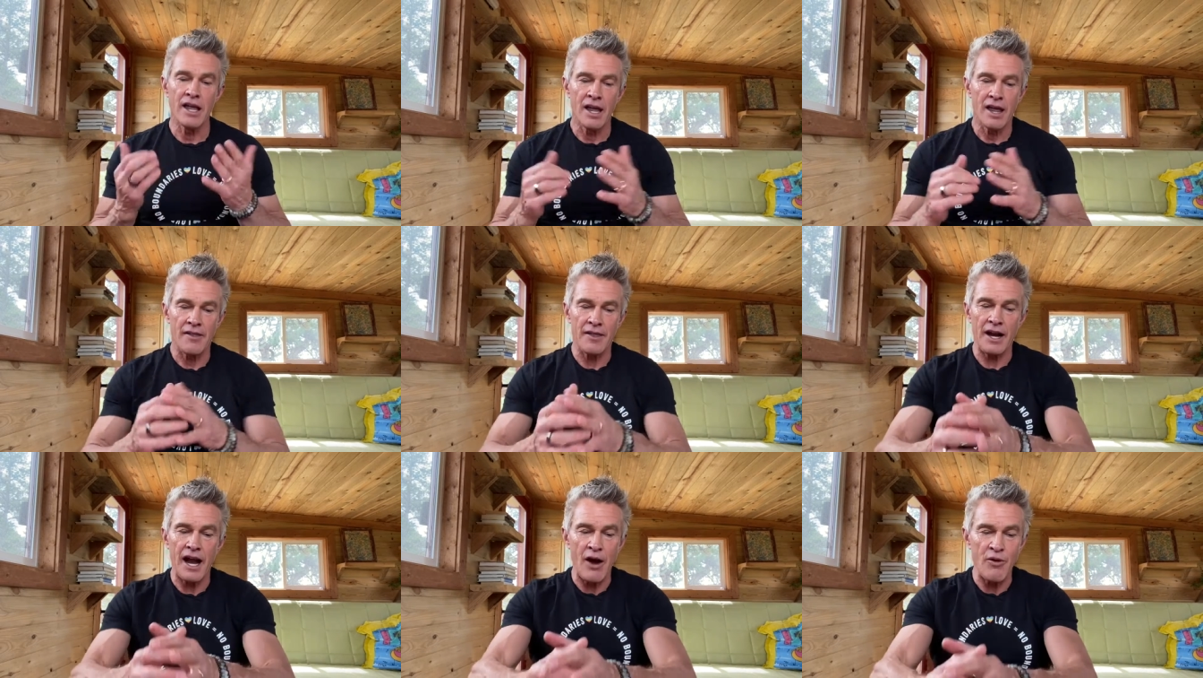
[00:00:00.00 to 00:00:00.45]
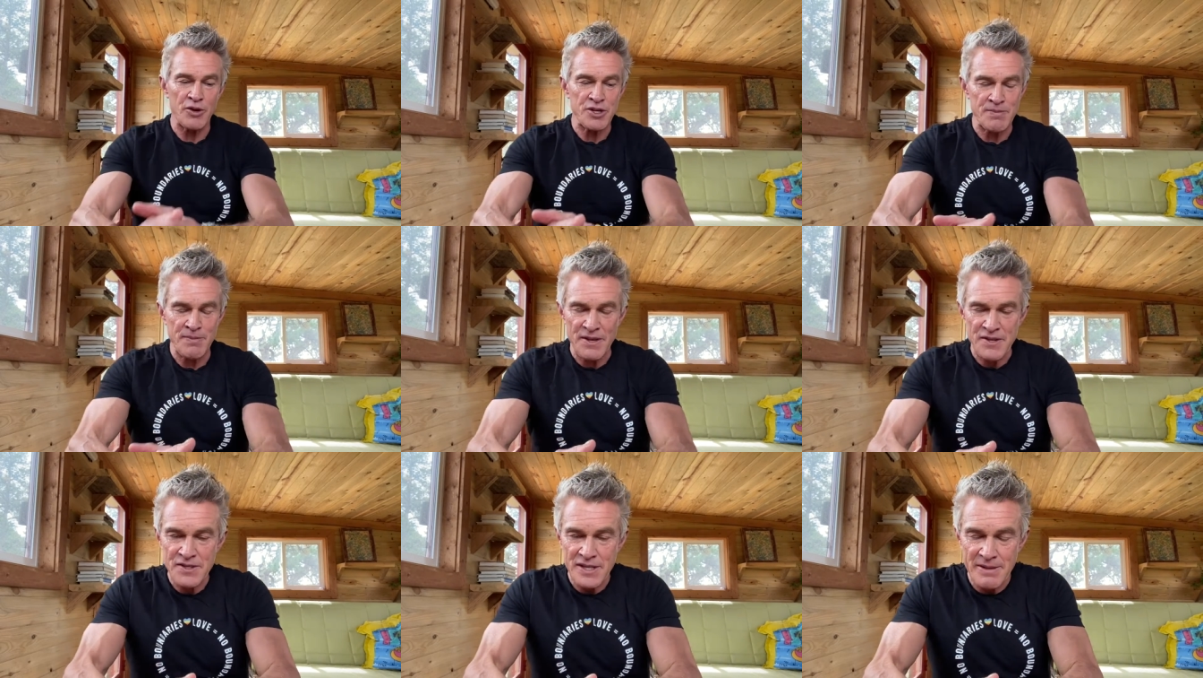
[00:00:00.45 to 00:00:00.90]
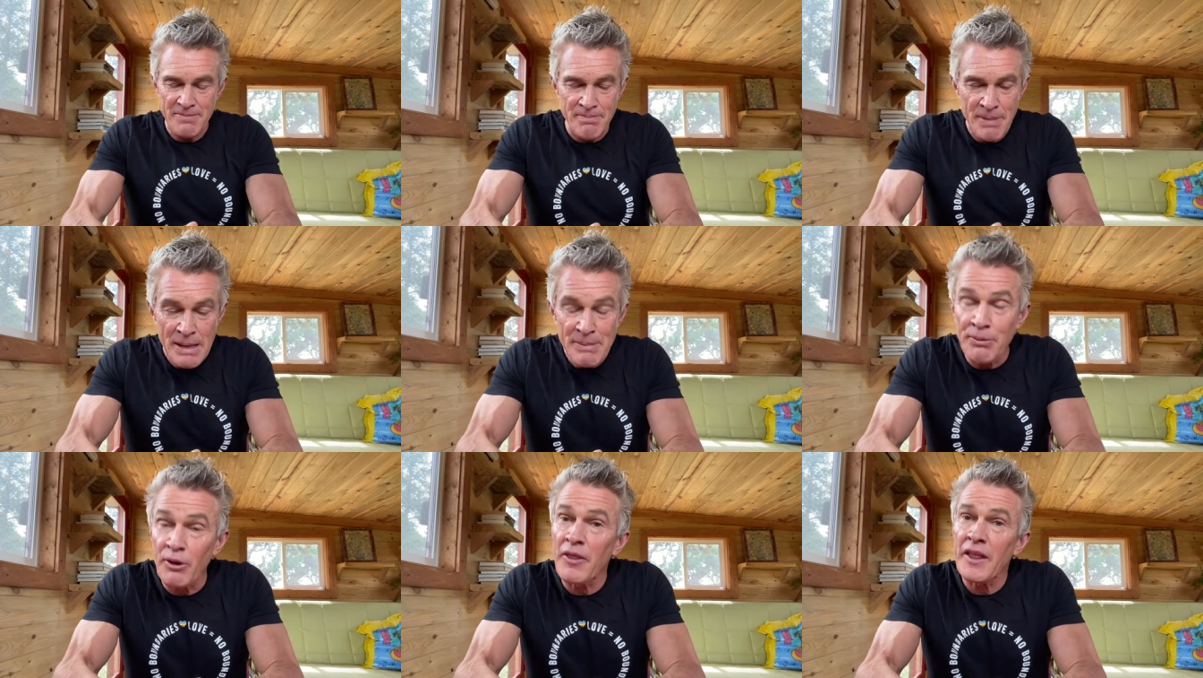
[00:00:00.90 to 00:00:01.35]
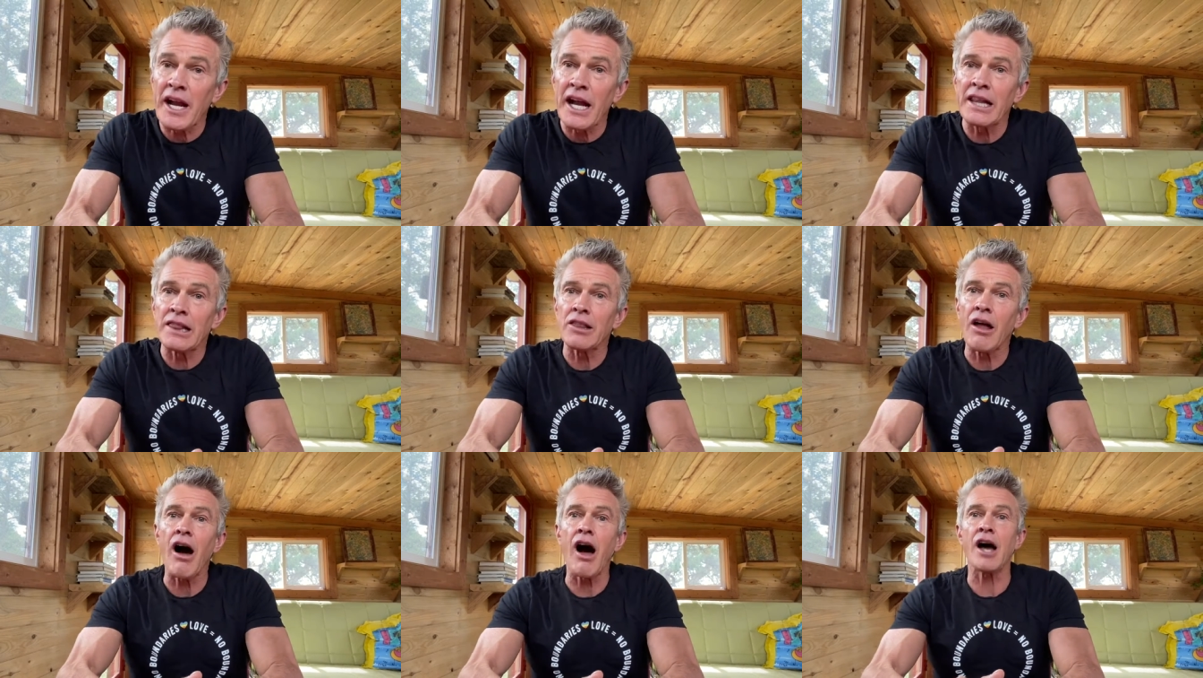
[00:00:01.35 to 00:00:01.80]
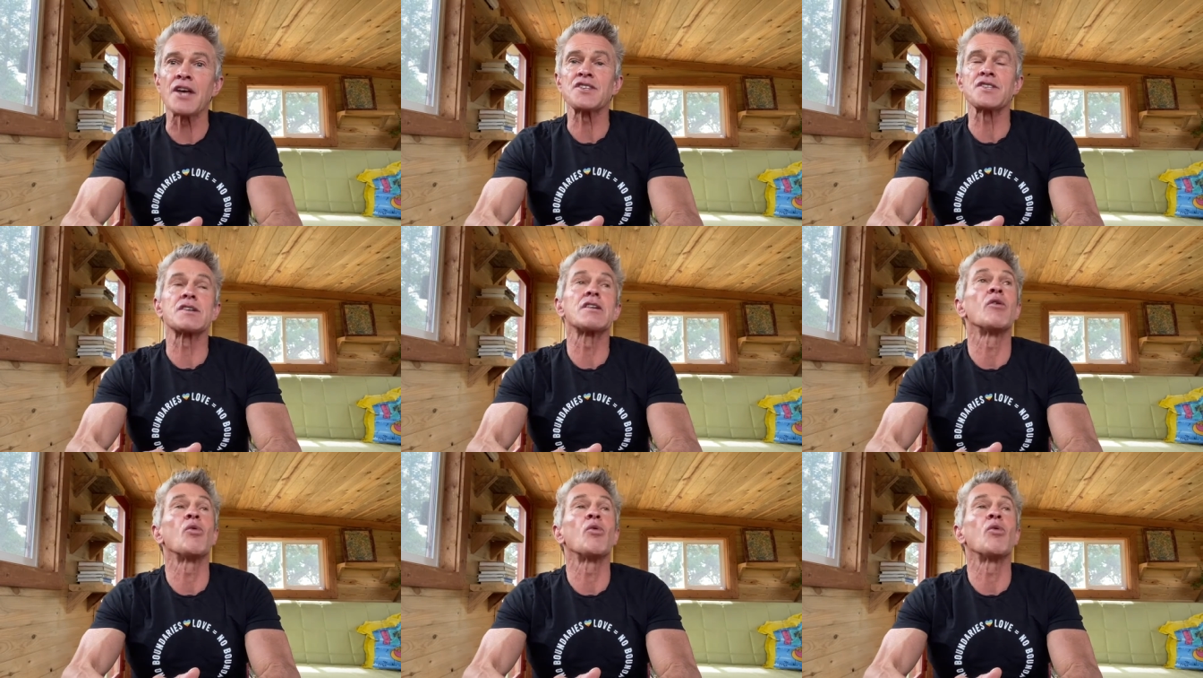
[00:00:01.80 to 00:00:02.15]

that I was missing, people that I lost